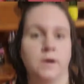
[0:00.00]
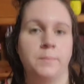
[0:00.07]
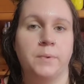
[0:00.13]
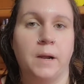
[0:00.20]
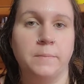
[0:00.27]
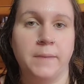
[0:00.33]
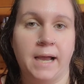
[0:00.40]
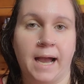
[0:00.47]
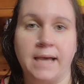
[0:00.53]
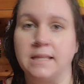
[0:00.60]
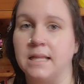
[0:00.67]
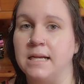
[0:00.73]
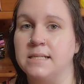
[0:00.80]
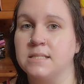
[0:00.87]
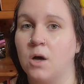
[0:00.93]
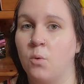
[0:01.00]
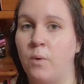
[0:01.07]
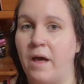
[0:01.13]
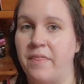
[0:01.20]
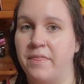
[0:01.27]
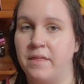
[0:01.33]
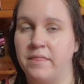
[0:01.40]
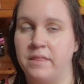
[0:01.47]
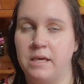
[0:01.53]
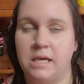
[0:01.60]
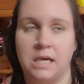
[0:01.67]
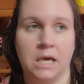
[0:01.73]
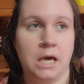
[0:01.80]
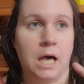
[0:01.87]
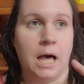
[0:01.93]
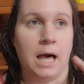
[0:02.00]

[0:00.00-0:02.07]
so I primed my eyelids with the